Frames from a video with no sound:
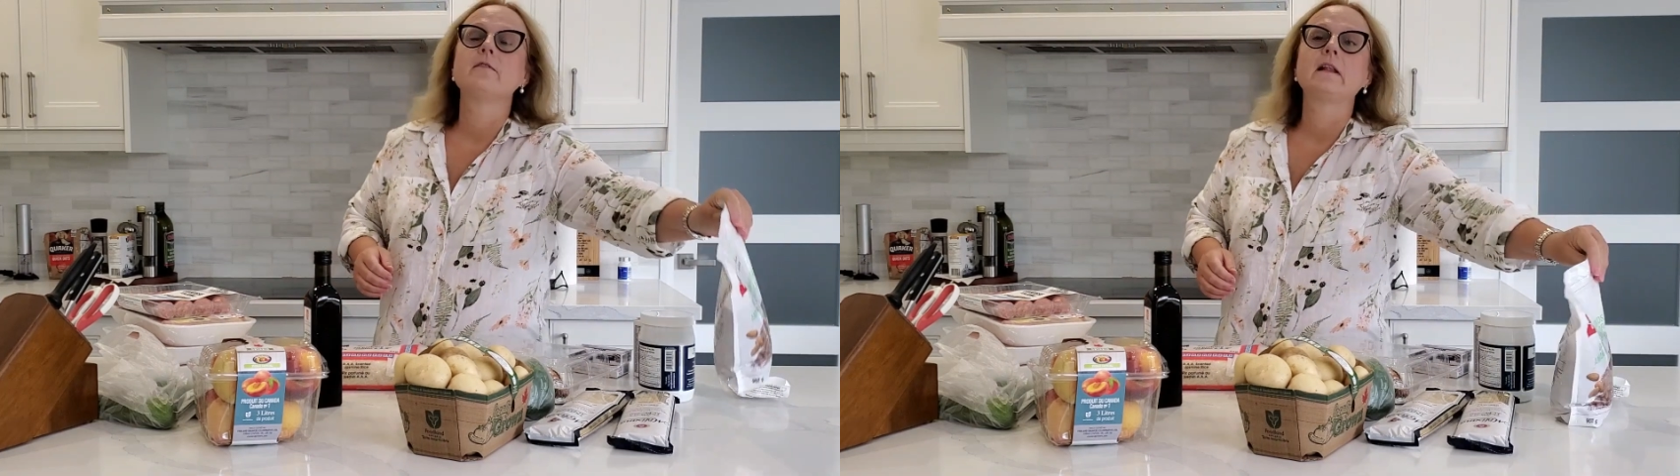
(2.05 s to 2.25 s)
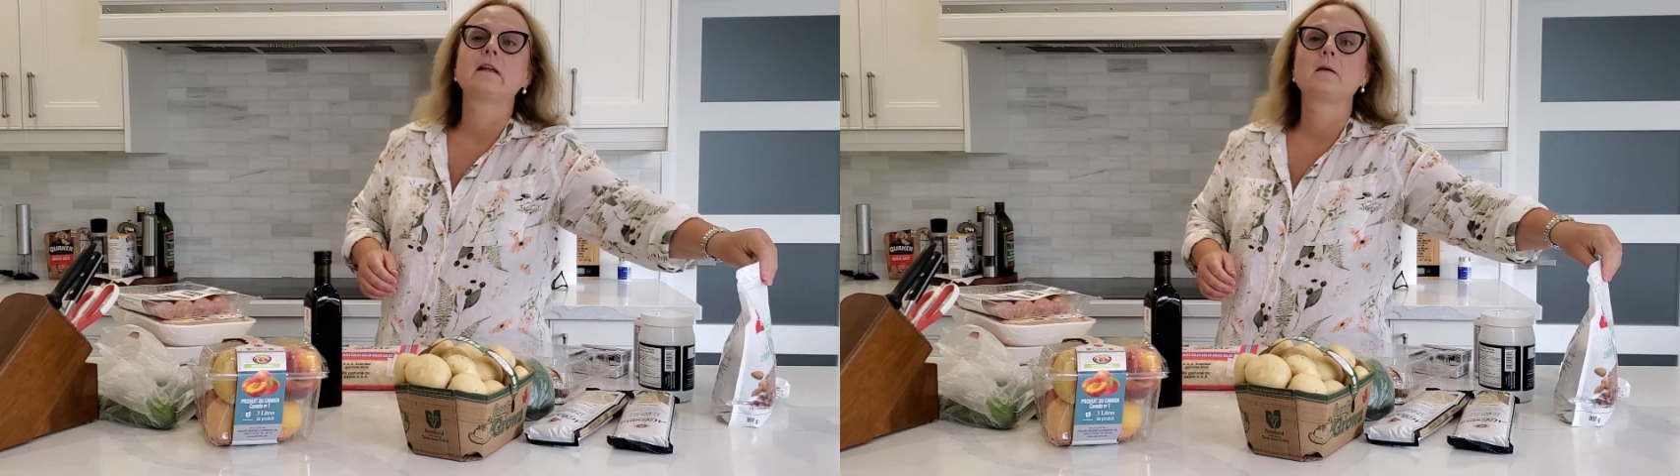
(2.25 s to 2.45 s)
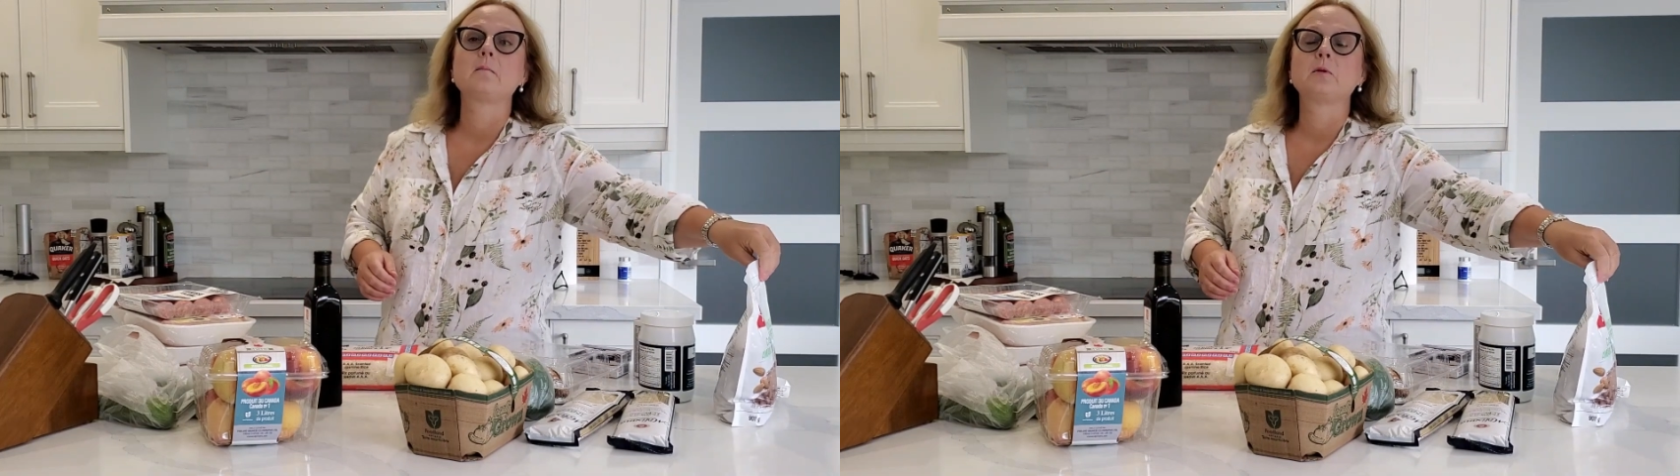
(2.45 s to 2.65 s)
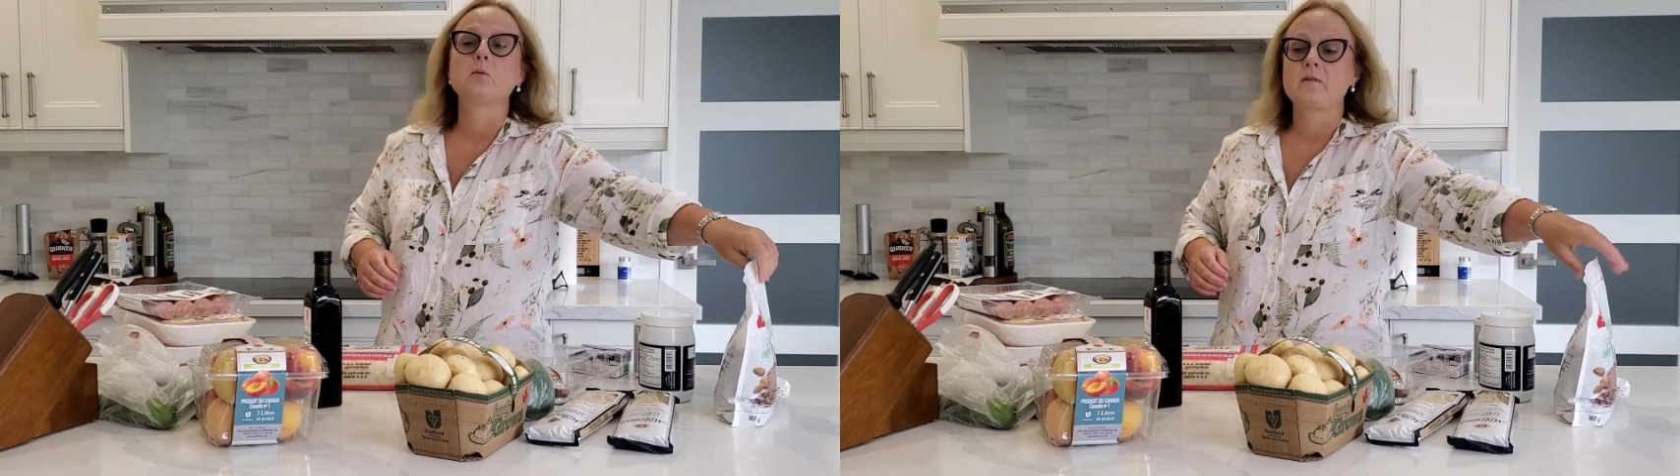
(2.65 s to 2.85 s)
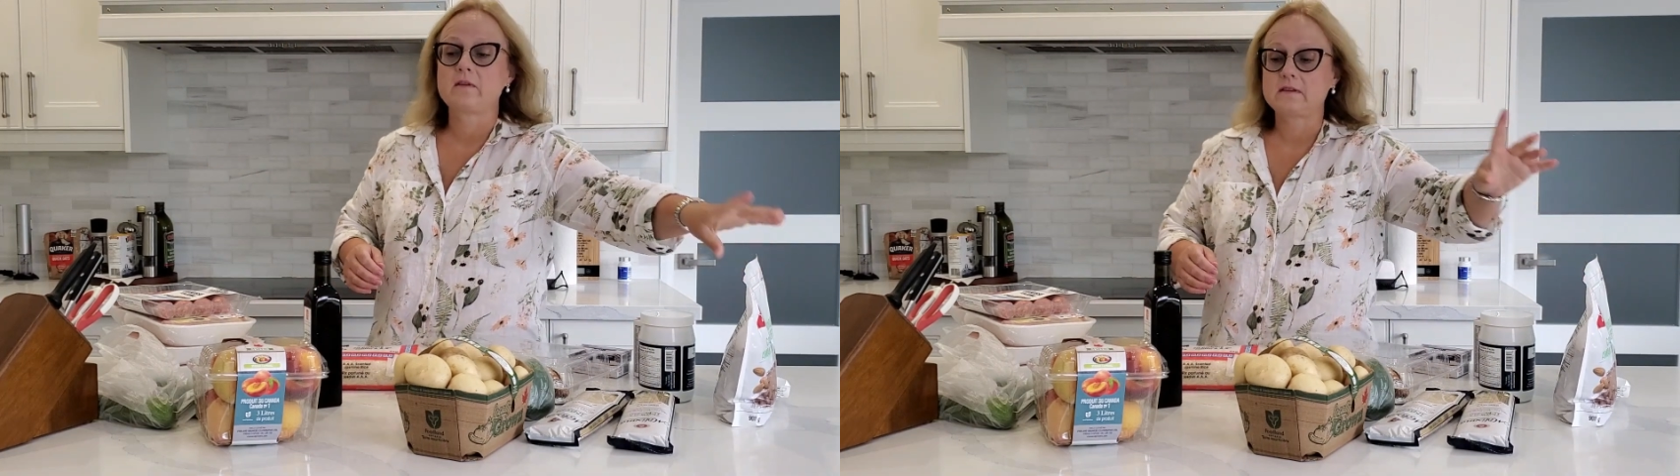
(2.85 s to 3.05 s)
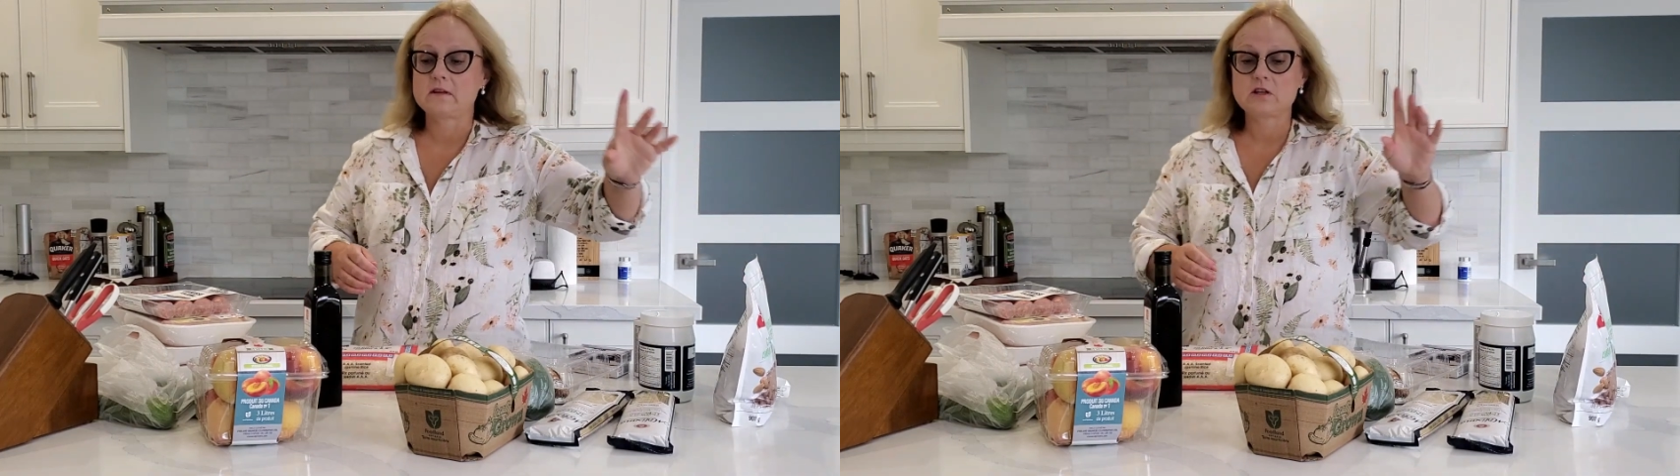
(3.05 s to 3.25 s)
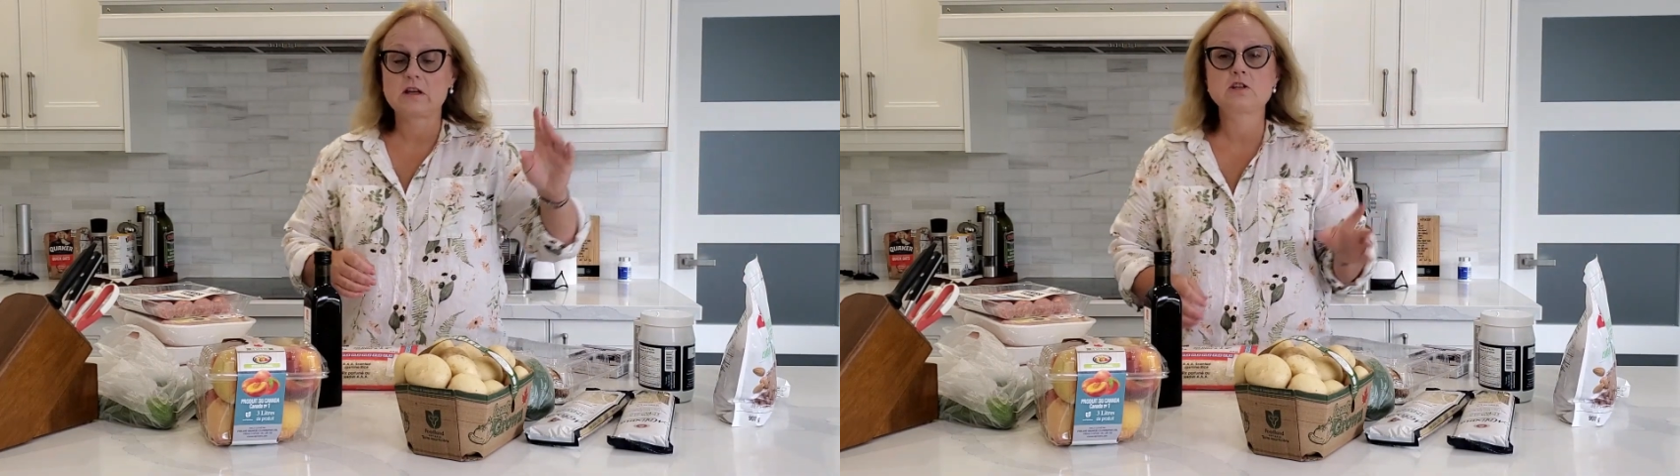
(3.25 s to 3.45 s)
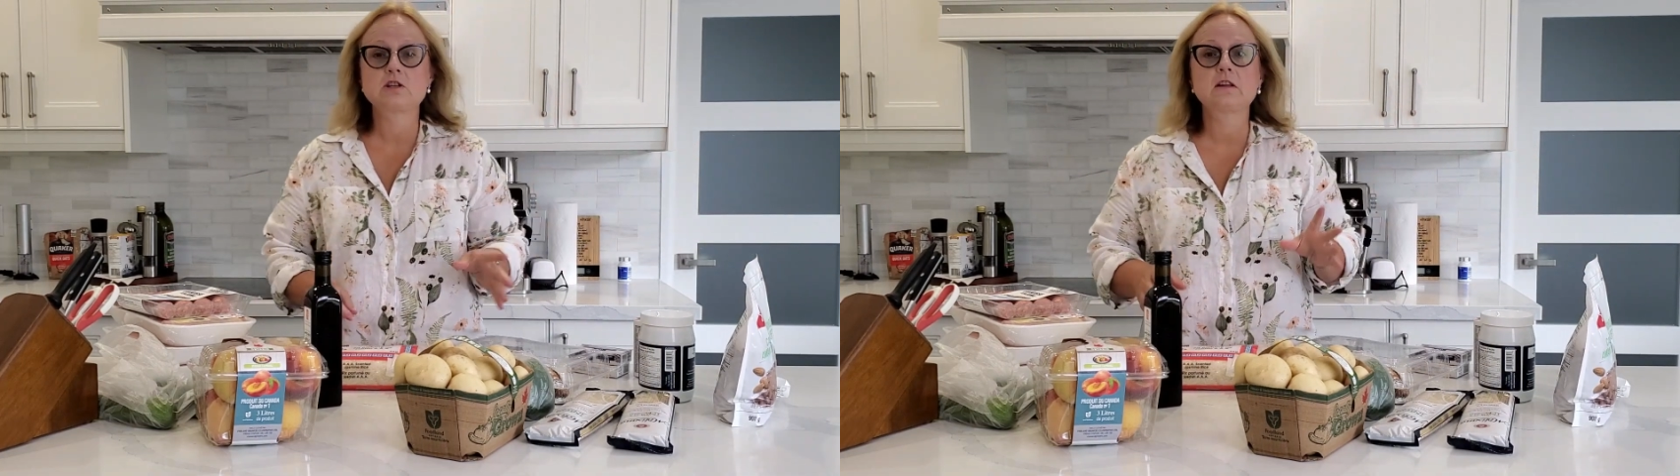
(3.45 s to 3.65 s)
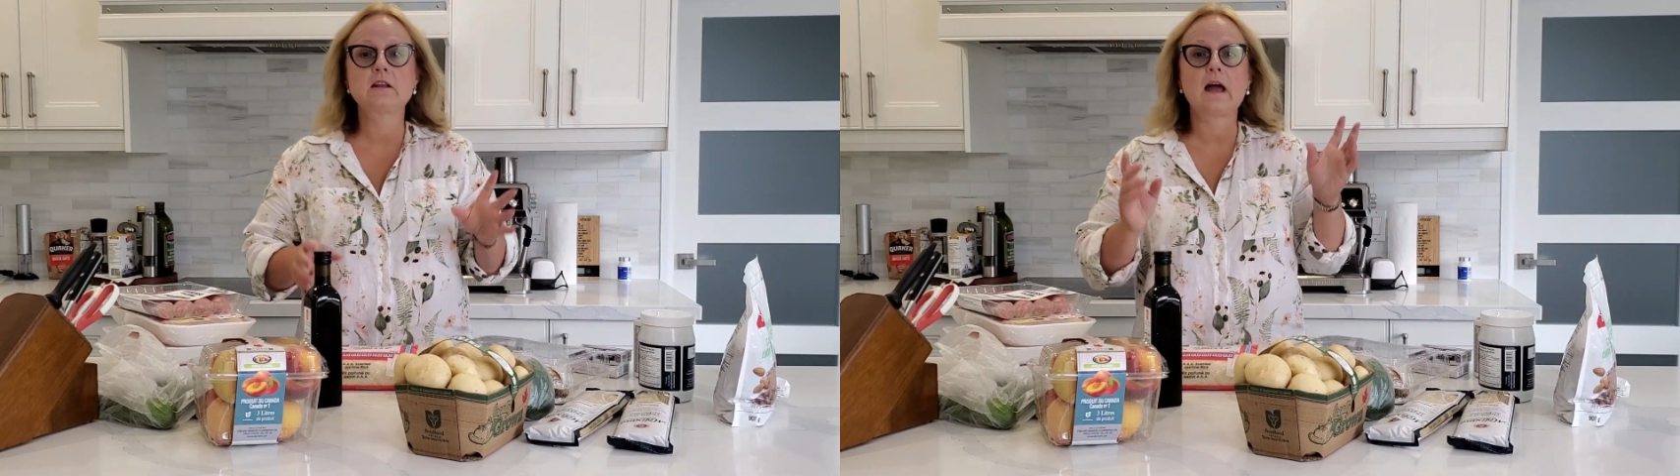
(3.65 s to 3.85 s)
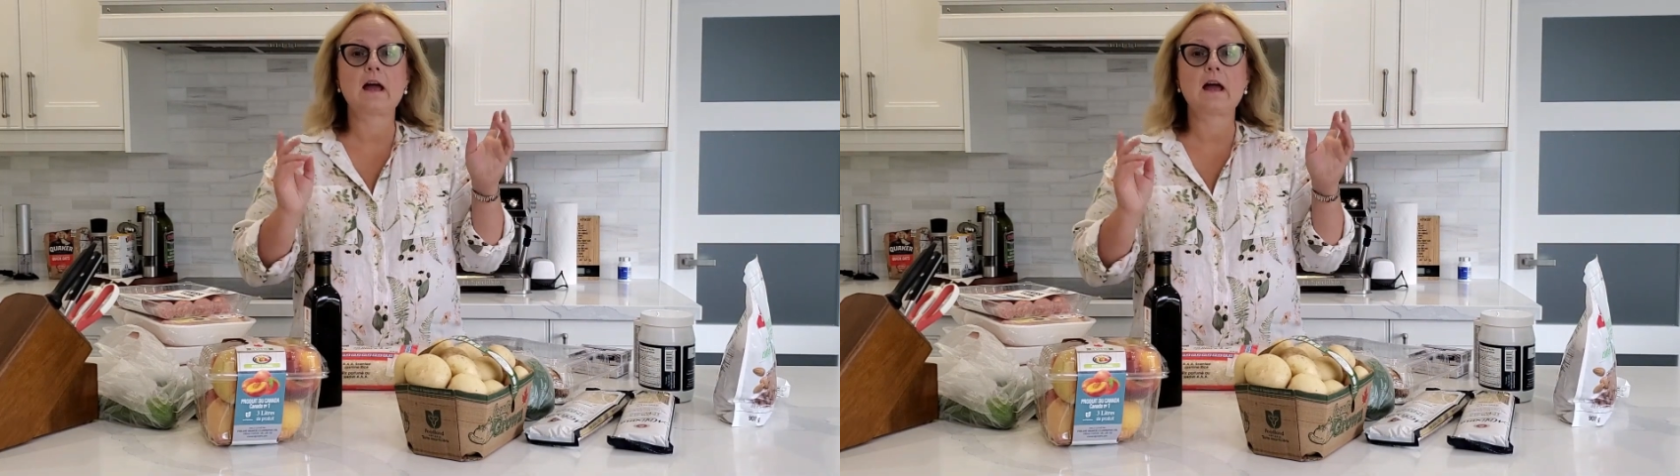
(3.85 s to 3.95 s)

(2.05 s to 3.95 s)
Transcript: welcome to my vintage kitchen.